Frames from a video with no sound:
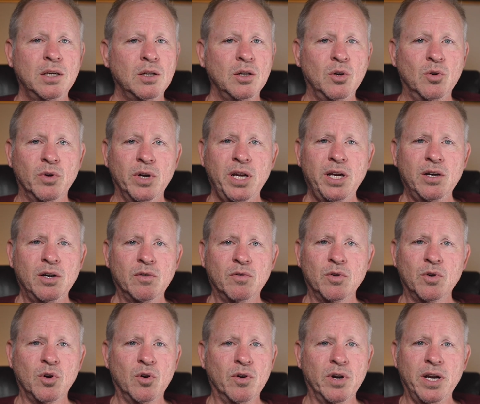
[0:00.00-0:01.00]
Gray
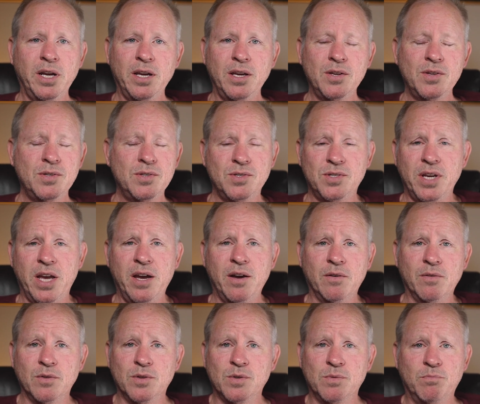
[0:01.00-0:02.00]
over gray
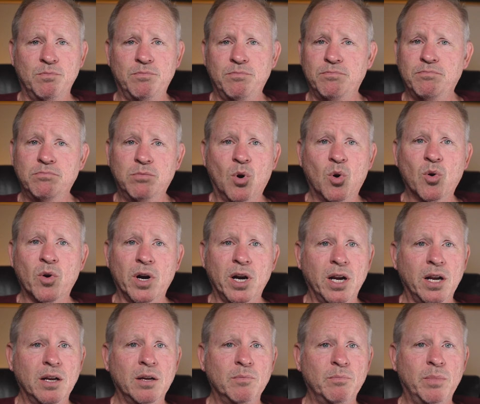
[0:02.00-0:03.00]
sounds
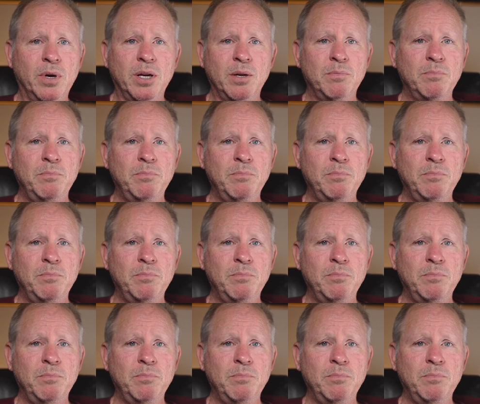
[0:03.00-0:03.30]
boring, but